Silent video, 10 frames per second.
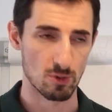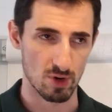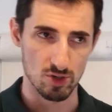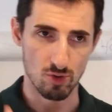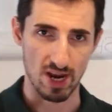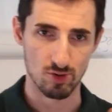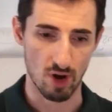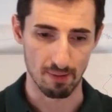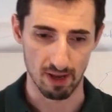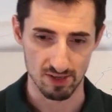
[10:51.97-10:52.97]
when you're trying
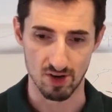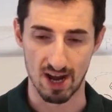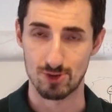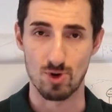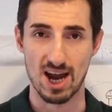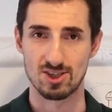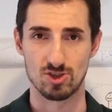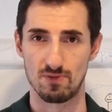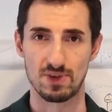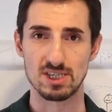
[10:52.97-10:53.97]
to attract
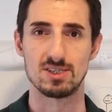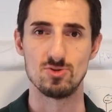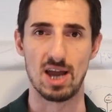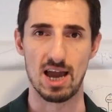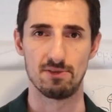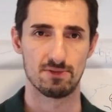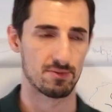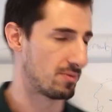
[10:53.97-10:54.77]
certain things in your life,